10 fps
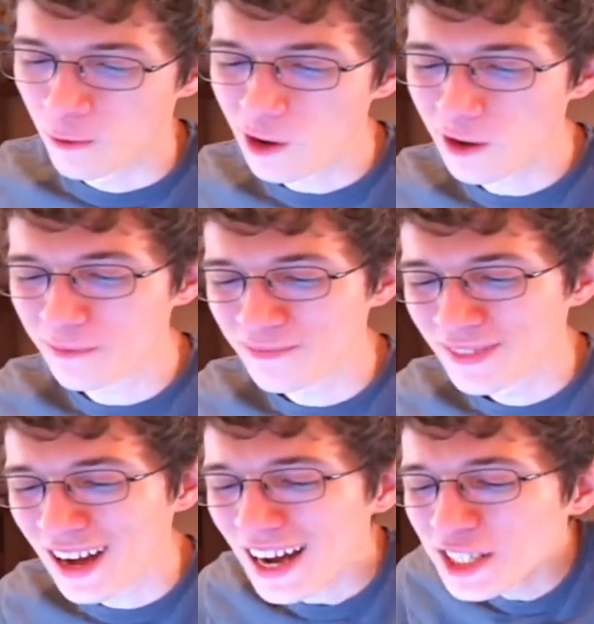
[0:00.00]
Well,
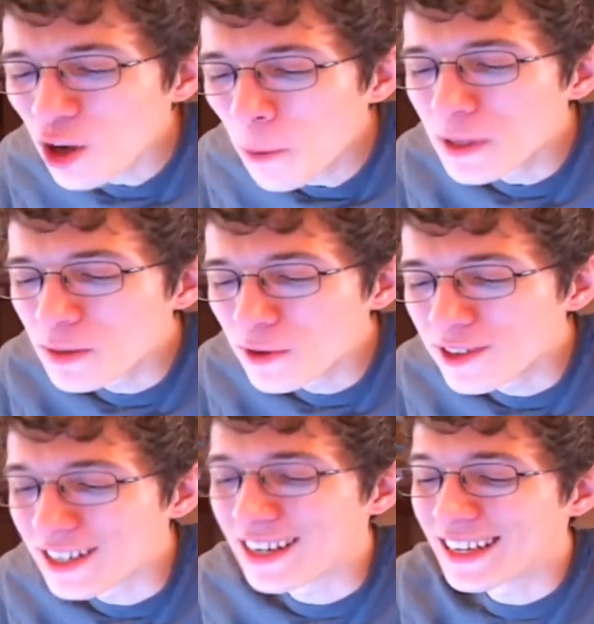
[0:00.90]
I just hope this
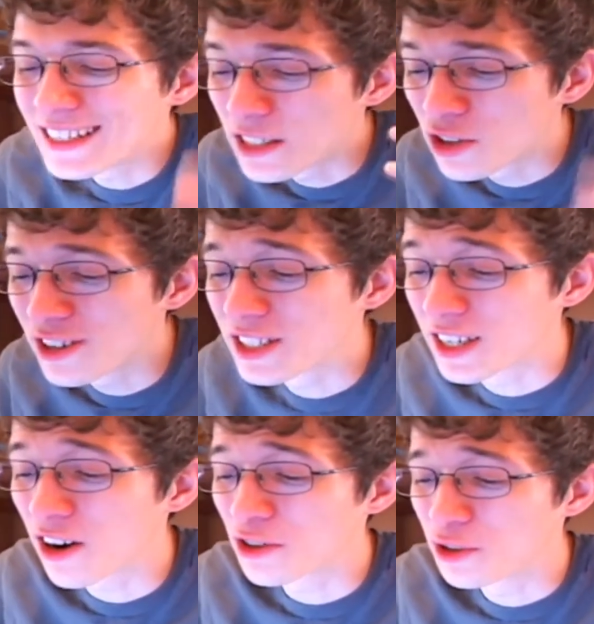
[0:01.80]
movie is as good as
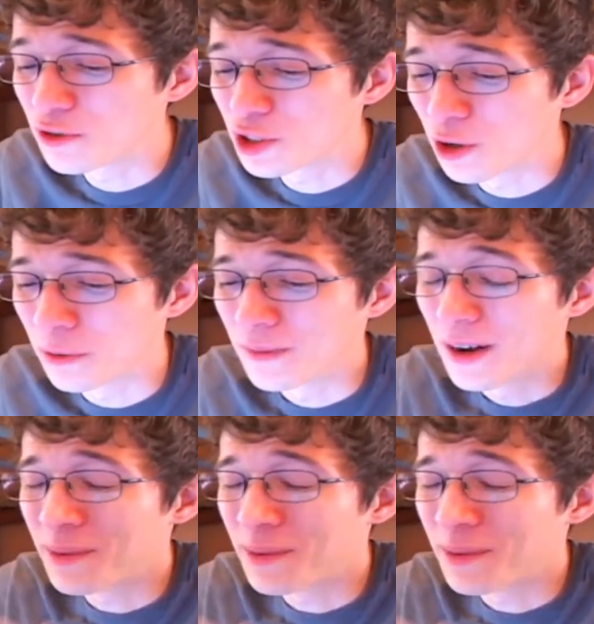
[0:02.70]
the cartoon show.